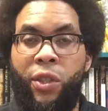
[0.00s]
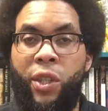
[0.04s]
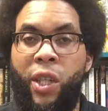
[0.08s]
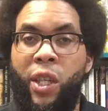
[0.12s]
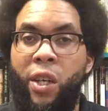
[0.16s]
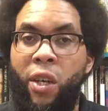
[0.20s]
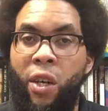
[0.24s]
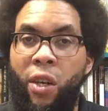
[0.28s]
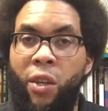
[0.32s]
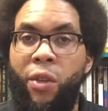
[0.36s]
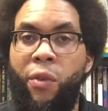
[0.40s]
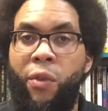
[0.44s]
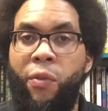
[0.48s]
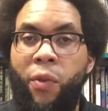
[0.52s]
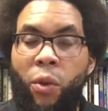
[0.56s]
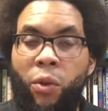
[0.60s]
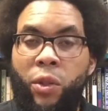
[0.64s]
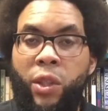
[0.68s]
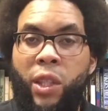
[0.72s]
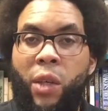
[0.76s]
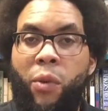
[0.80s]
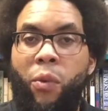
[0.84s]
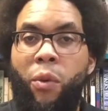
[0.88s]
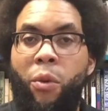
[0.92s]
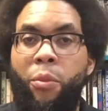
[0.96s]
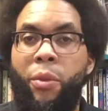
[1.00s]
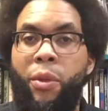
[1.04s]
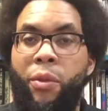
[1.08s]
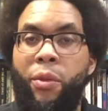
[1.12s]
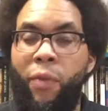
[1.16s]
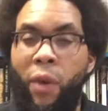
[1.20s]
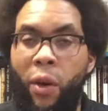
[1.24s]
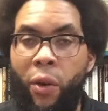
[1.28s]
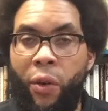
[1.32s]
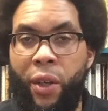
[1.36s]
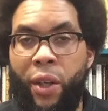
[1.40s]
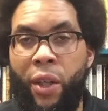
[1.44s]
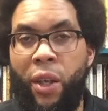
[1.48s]
Here are the folks that will be
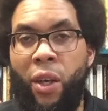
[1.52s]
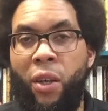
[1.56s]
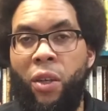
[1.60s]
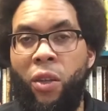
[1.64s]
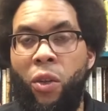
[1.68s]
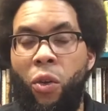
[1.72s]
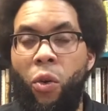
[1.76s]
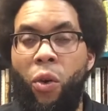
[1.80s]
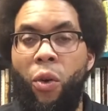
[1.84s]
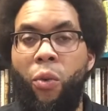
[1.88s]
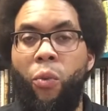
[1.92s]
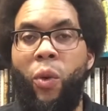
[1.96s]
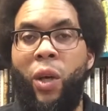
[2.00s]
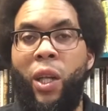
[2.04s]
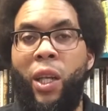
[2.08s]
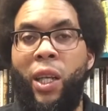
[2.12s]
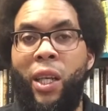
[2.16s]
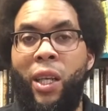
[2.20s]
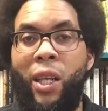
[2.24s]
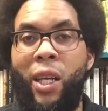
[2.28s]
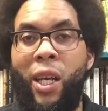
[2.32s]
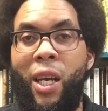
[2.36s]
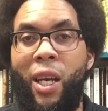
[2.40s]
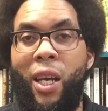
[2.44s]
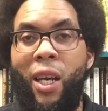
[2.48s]
voted on, Lord willing,